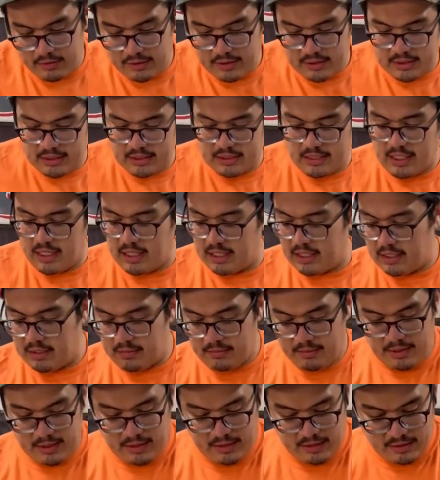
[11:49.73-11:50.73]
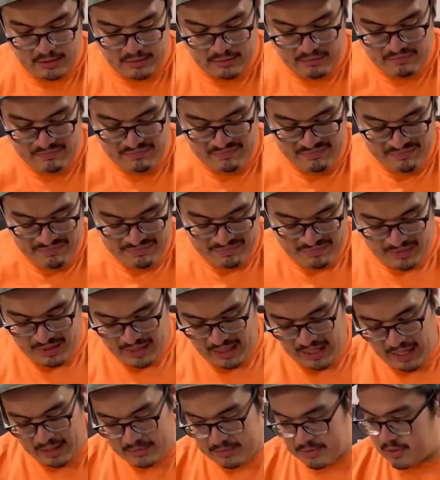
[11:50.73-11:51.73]
this is not going to be
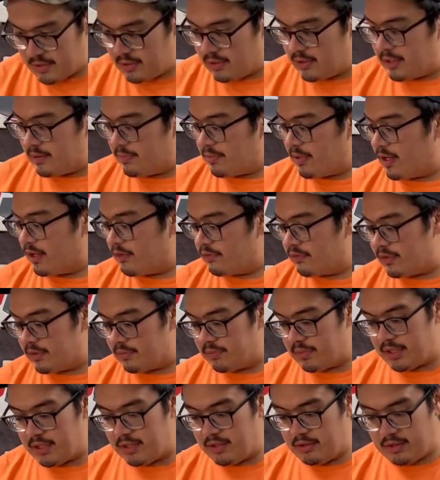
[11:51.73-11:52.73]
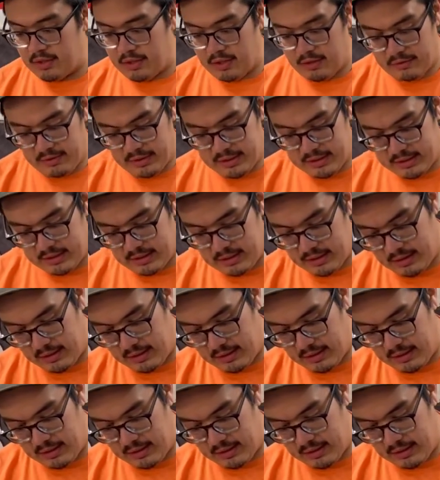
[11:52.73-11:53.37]
absolutely perfect, but you can always